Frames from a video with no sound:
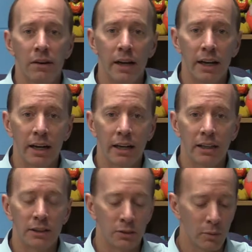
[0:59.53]

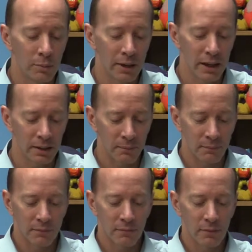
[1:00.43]
and we begin.
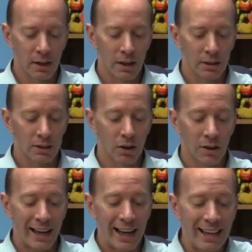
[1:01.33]

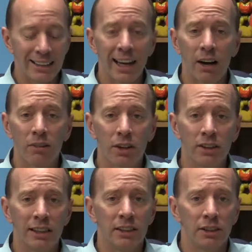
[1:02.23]
So eight
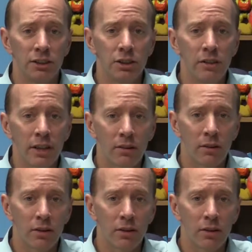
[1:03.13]
counters into two equal